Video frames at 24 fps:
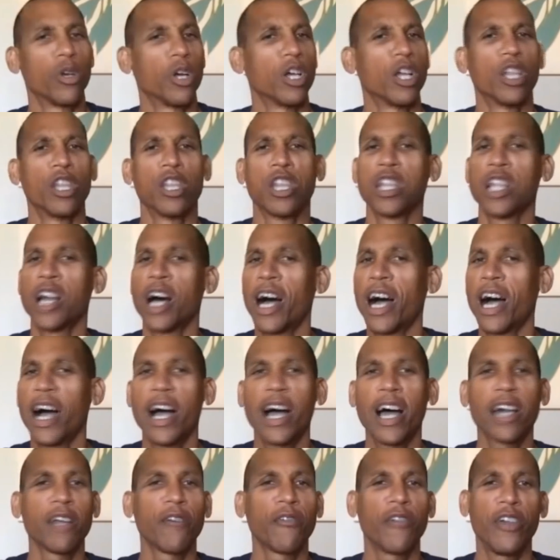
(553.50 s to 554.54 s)
A
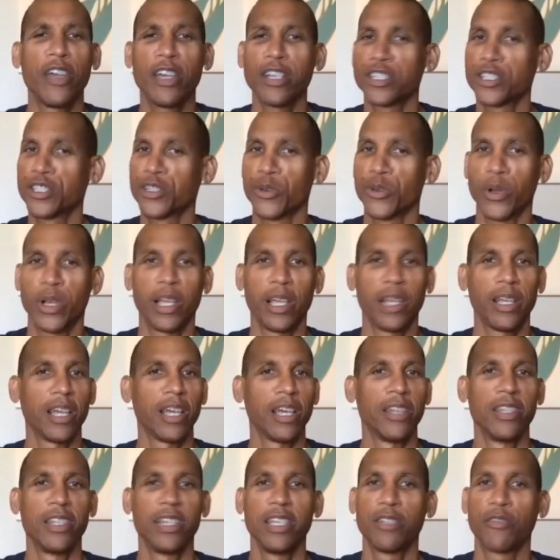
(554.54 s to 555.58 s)
lot of history
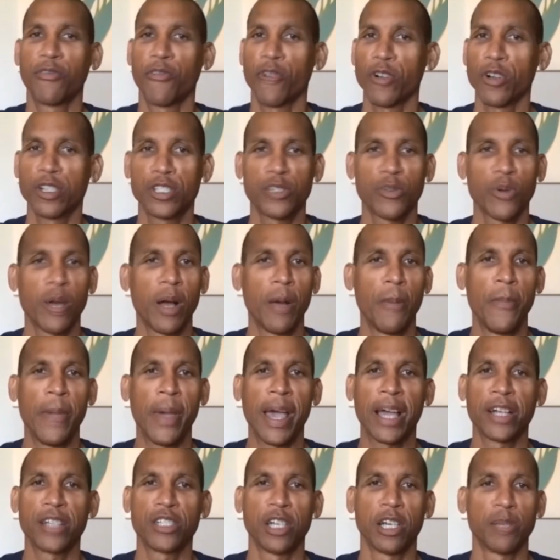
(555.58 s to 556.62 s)
in these first round
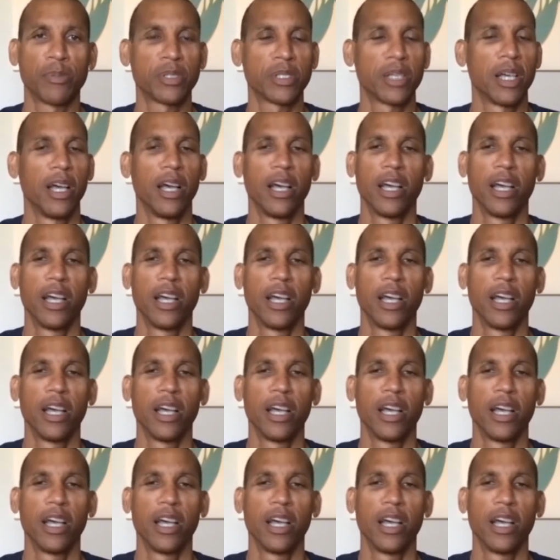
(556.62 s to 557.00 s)
matchups.